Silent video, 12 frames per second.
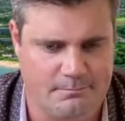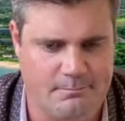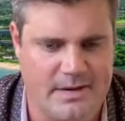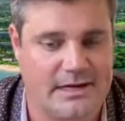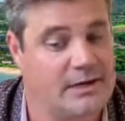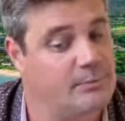
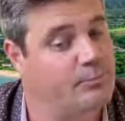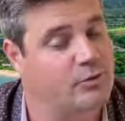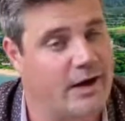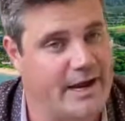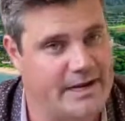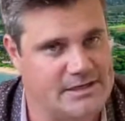Median
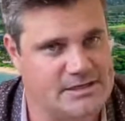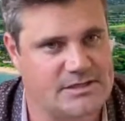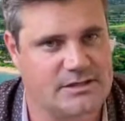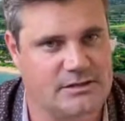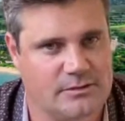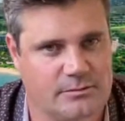
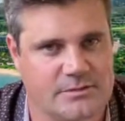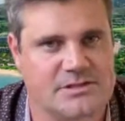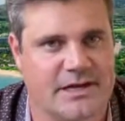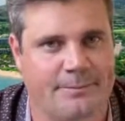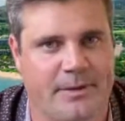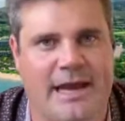price was up